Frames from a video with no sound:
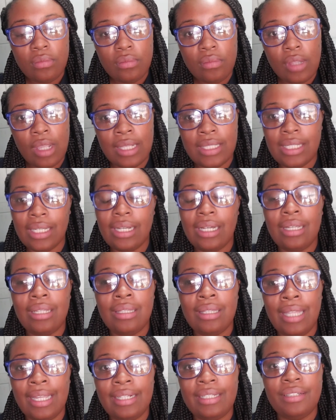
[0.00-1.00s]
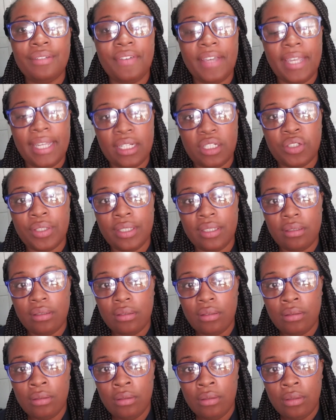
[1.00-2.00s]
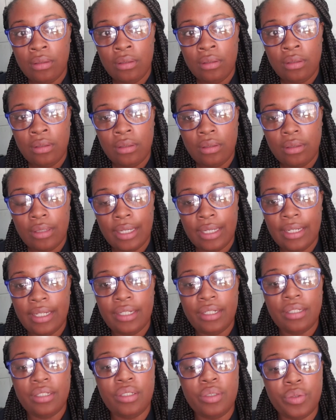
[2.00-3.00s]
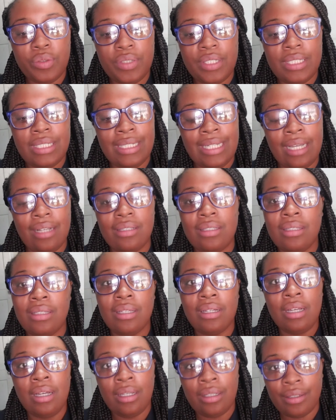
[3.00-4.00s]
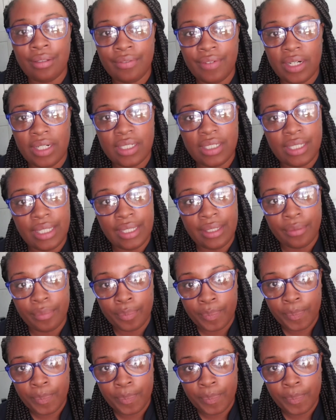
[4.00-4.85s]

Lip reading: it's a collective hatred. And it deduces down to the color of our skin.